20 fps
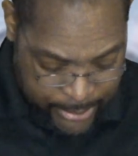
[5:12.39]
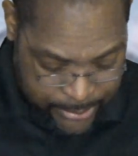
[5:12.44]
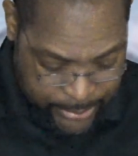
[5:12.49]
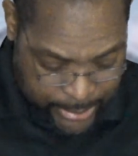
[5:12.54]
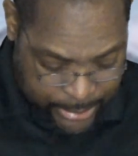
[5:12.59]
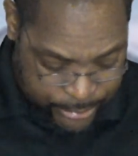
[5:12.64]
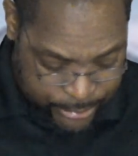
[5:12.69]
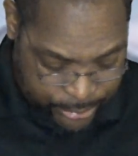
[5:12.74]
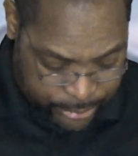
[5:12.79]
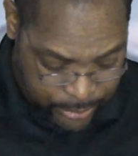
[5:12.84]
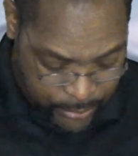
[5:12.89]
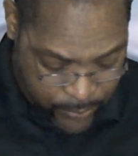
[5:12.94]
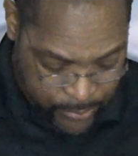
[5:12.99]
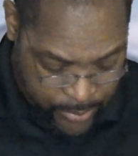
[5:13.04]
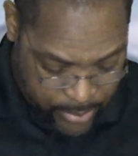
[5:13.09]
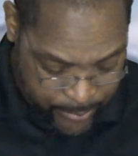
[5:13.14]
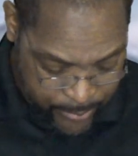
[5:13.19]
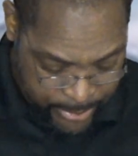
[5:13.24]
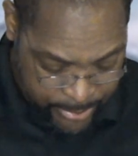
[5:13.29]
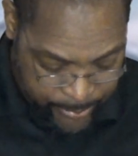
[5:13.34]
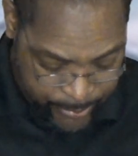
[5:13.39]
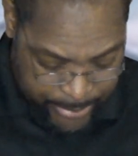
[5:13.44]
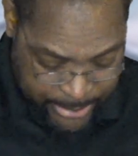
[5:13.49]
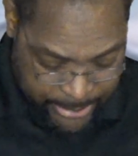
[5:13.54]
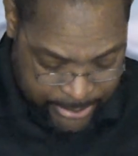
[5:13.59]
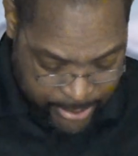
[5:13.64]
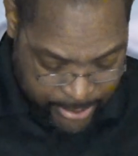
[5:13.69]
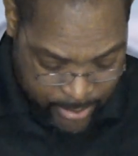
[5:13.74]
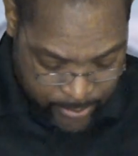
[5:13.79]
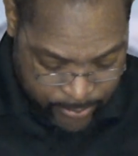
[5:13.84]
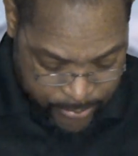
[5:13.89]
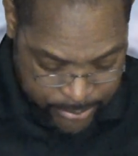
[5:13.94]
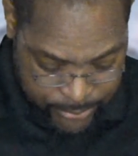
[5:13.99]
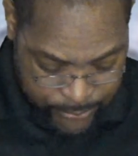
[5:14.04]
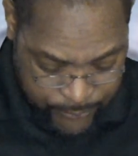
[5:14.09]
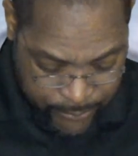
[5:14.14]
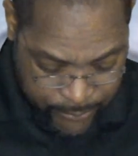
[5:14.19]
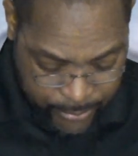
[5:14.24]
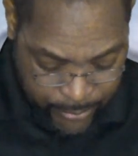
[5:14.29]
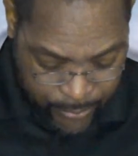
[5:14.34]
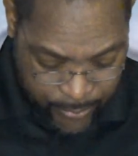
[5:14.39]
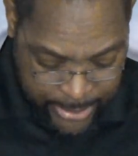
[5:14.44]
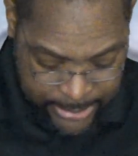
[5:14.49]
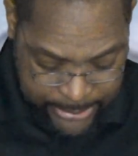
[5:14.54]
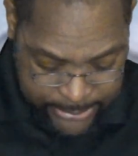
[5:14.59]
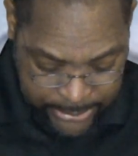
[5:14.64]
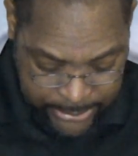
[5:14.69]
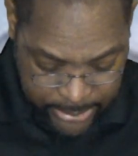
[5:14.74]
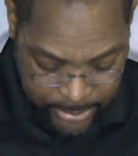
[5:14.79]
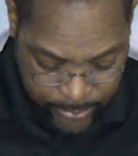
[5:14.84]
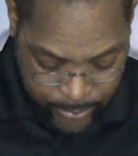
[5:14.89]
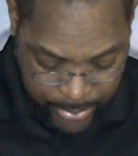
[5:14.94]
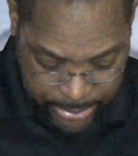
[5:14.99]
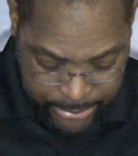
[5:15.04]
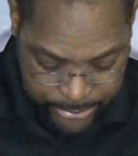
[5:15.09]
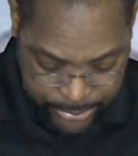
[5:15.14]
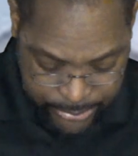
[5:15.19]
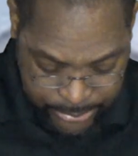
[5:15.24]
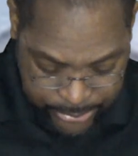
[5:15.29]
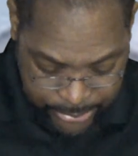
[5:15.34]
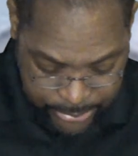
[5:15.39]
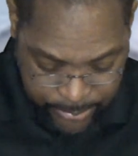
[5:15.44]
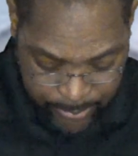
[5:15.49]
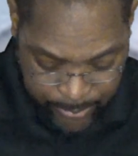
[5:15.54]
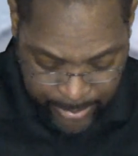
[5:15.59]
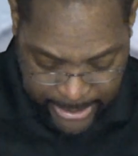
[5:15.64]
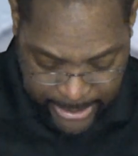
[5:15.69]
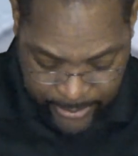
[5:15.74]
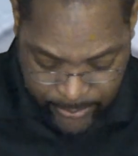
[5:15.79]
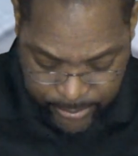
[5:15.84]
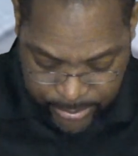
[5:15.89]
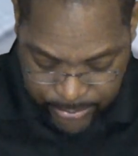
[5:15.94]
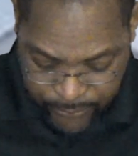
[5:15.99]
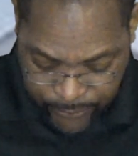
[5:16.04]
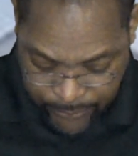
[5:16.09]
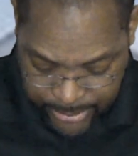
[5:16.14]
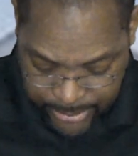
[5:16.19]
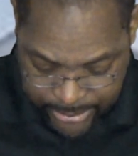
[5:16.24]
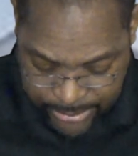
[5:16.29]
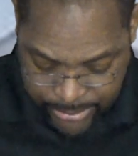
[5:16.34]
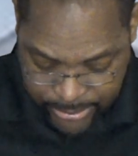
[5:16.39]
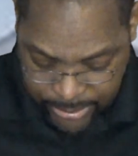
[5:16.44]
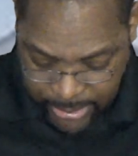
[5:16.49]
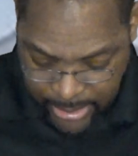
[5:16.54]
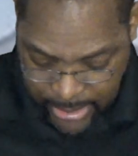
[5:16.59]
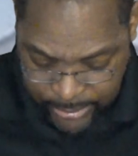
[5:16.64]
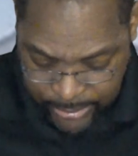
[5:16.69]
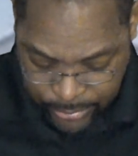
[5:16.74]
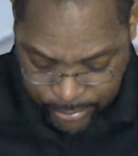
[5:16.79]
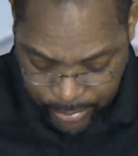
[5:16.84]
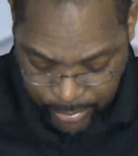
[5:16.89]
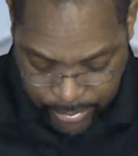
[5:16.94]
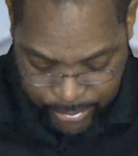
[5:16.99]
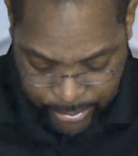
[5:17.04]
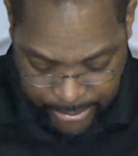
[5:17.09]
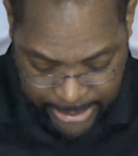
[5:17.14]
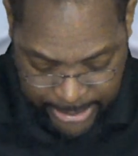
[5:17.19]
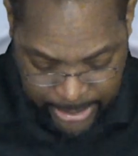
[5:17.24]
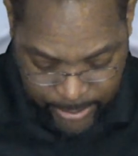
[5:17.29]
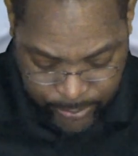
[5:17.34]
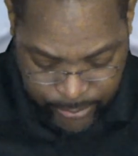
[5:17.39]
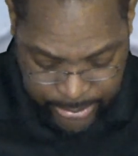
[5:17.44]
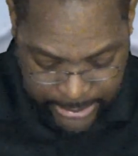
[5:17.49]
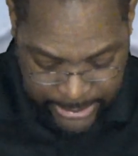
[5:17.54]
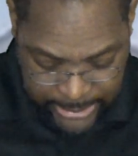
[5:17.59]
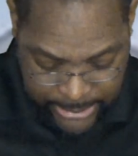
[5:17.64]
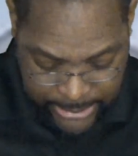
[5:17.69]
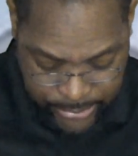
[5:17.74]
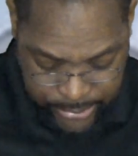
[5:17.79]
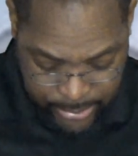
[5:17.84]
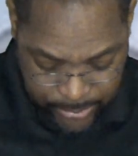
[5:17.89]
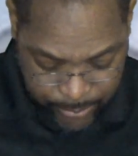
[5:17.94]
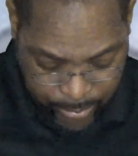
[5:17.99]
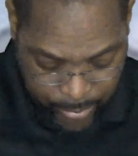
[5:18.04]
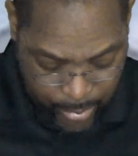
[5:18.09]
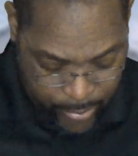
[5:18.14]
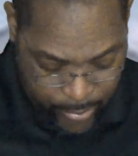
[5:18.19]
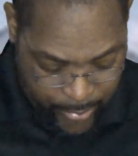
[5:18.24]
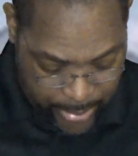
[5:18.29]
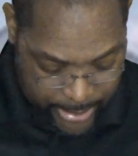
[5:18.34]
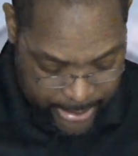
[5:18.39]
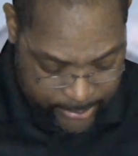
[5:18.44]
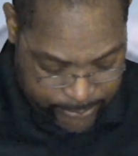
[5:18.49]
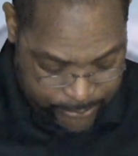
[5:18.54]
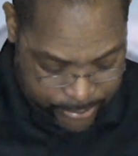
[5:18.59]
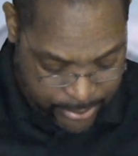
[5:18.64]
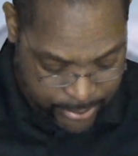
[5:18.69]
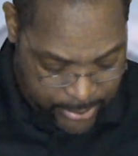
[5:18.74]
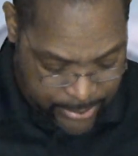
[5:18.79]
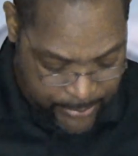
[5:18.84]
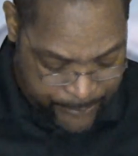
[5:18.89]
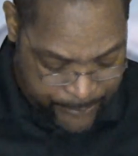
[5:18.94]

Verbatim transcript: They show up in big numbers for grand celebrations, banquets, feasts, concerts, annual days, and programs,